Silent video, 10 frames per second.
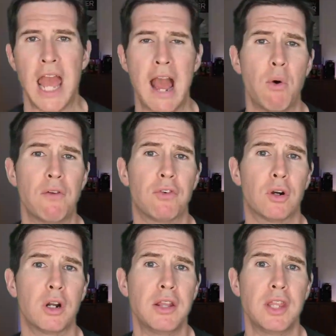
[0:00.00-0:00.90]

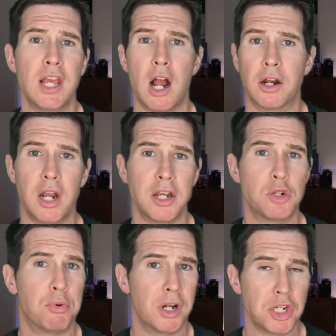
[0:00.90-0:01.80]
However, in the Iron
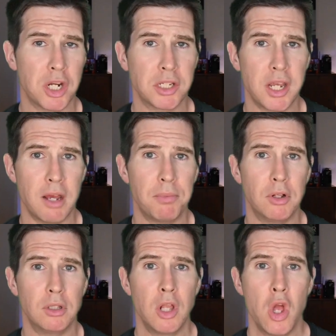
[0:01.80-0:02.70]
Age British
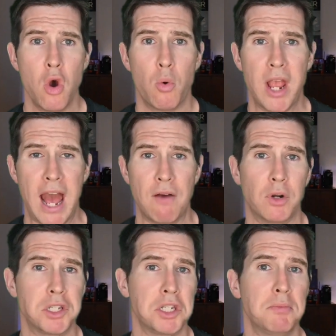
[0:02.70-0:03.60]
example, we have
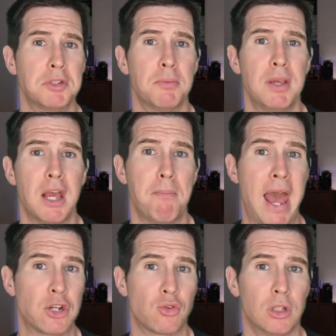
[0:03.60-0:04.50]
what seems to be a
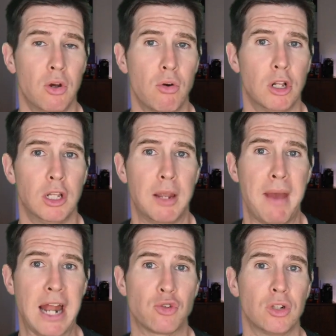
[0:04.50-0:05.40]
matrilocal and
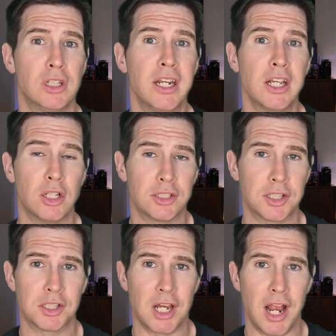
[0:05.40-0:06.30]
matrilineal
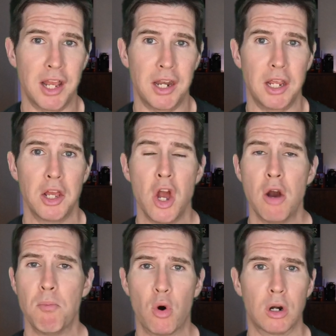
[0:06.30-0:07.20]
society,
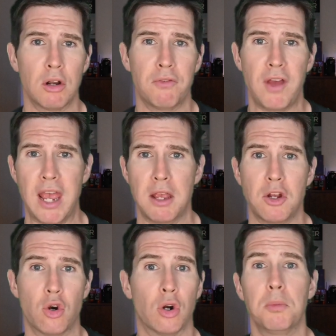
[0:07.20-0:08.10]
more of a
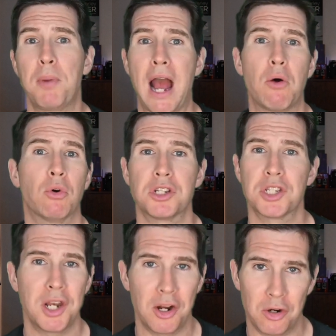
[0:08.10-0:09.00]
girl power
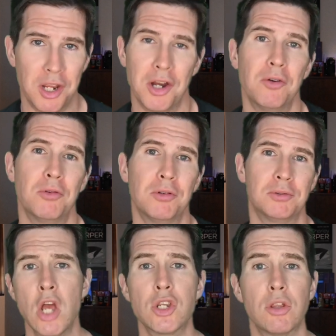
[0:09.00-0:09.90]
scenario.
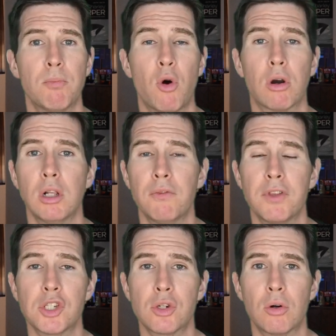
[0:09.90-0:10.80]
So the moral of
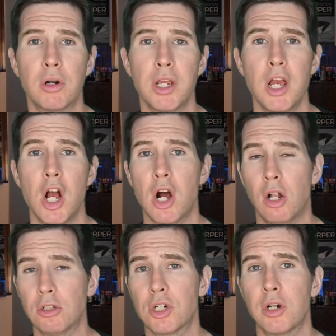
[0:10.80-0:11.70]
the story:
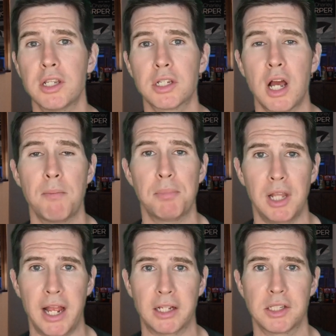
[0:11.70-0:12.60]
culture is
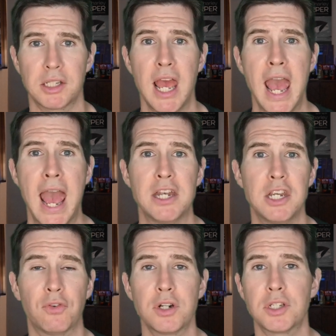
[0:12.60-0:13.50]
complex, and
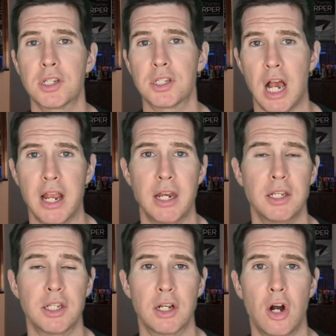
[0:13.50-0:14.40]
different
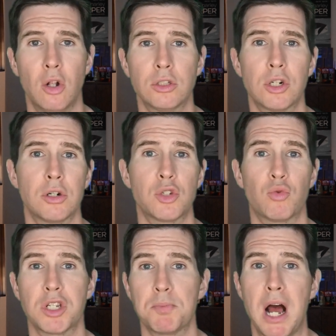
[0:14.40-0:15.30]
societies and cultures
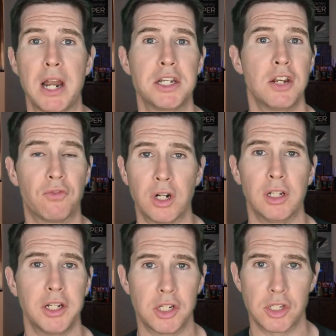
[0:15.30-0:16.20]
respond
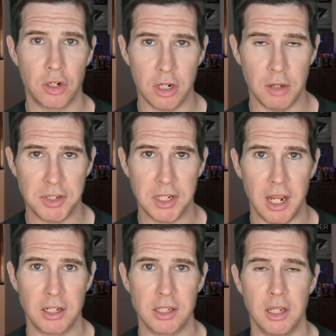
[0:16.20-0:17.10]
differently to
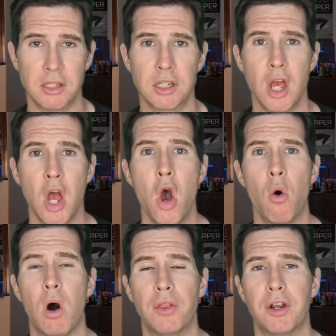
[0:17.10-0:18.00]
circumstances.
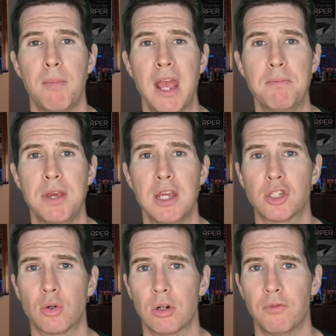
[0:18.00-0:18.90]
While there may be
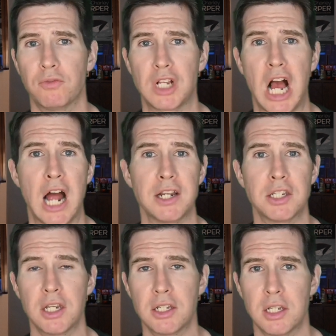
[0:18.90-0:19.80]
sort of
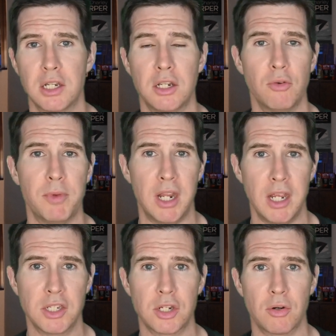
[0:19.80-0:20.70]
constants in human
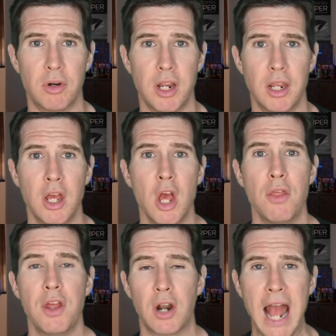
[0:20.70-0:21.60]
history,
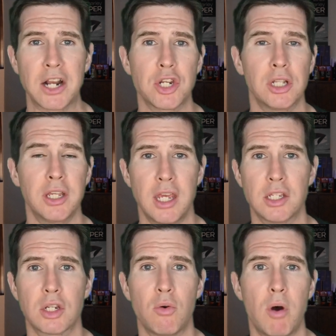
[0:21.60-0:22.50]
there actually
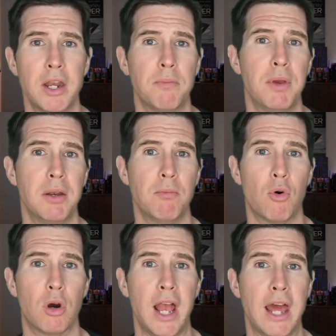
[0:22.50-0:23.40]
is quite a bit
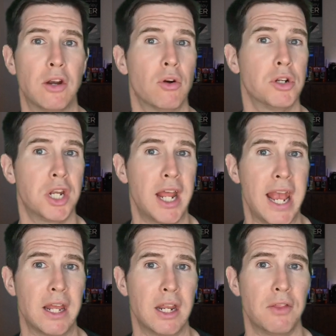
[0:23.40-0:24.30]
more
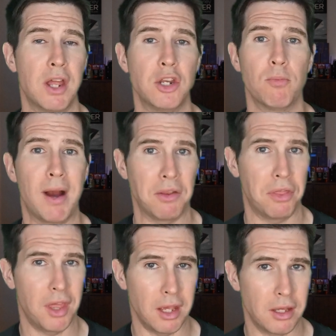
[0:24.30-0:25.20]
heterogeneity than you might
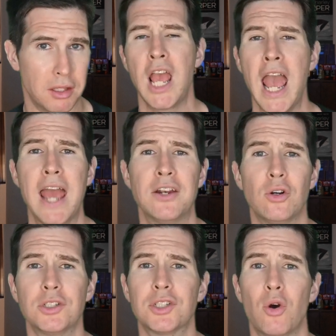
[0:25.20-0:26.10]
think. And
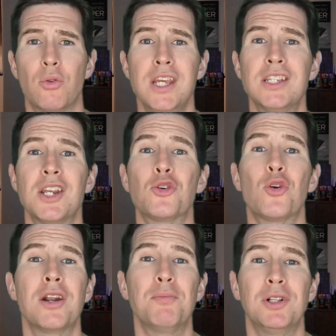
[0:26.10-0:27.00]
also, these
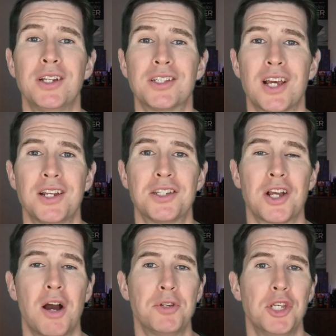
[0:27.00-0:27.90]
incredible insights
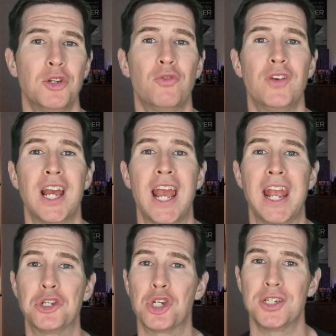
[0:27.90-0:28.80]
come to you via
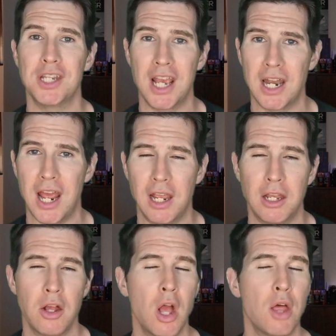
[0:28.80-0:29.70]
ancient D N
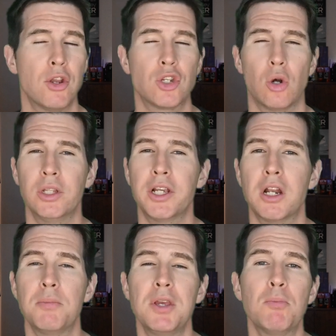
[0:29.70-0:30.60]
A. There's only
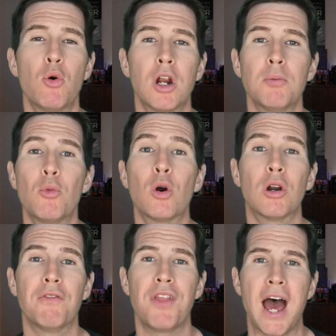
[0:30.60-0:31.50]
going to be more and
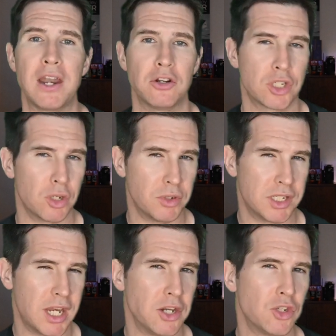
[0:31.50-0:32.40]
more of that, so
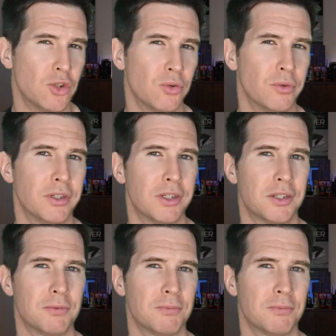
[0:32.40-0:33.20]
stay tuned.